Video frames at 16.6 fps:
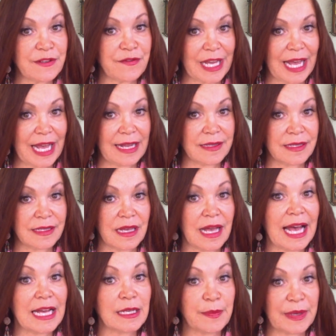for cancer
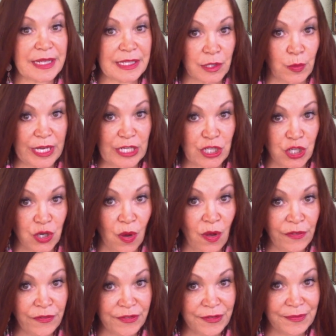had been switched
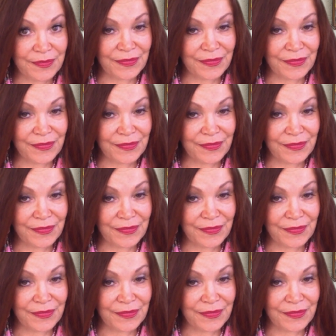off.